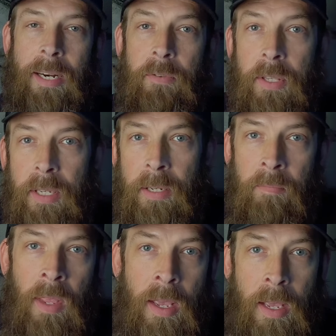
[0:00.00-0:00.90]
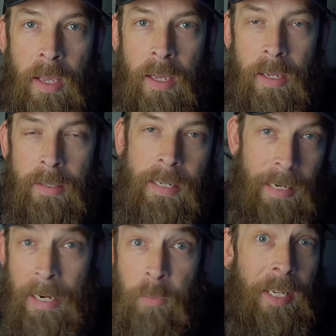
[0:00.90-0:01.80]
and everything. And
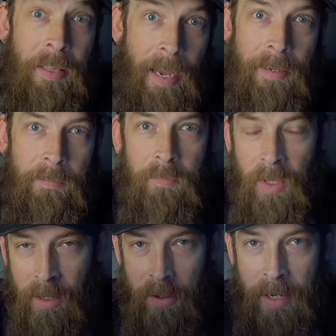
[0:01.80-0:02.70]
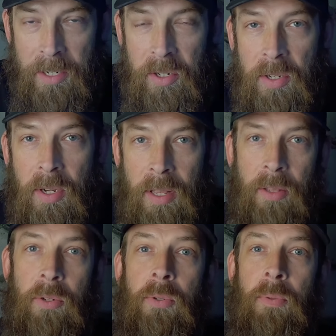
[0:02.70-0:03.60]
and we did that. Yeah, you guys just saw that
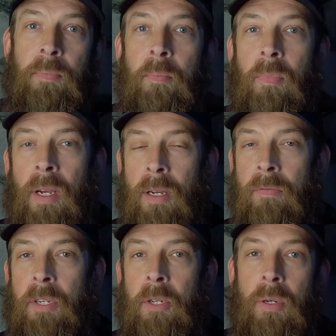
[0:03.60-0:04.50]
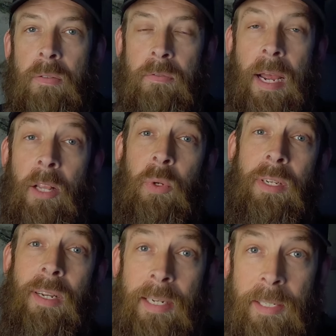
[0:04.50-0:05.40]
little uh, video of
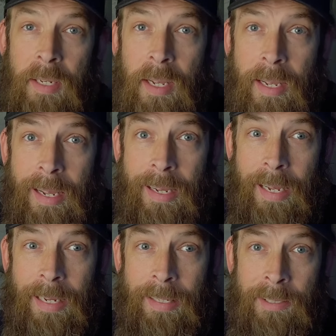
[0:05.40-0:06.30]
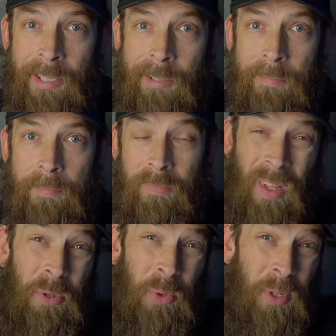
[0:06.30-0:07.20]
Halloween night. And
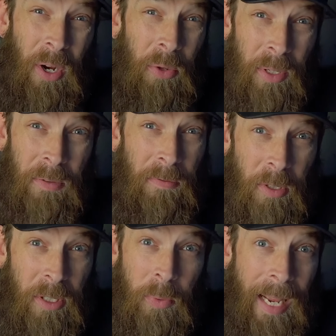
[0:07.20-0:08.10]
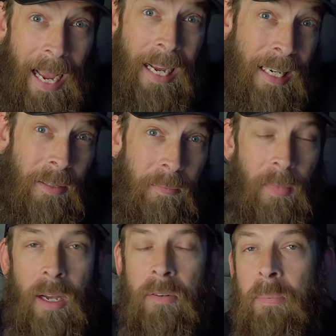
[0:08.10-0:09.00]
that was really all the footage we had
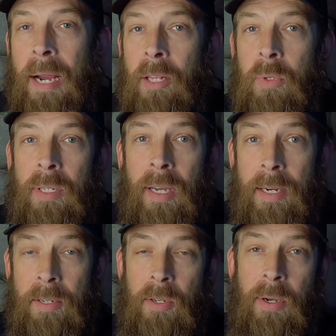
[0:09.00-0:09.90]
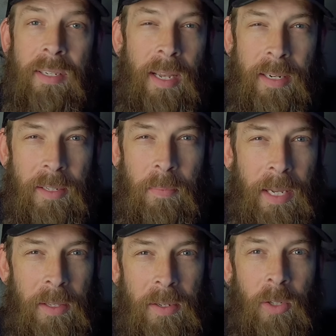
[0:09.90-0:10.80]
uh, from Halloween night. So I decided to
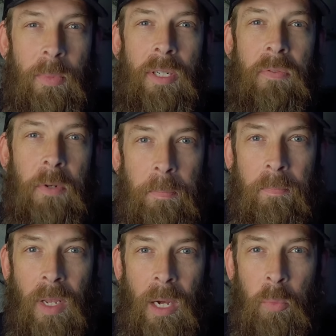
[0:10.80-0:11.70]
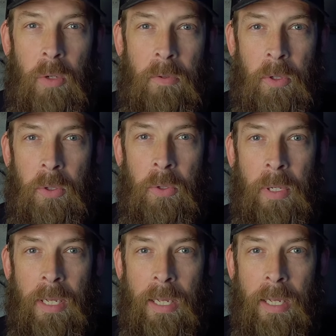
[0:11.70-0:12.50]
make this a little bit different. Uh, more of a little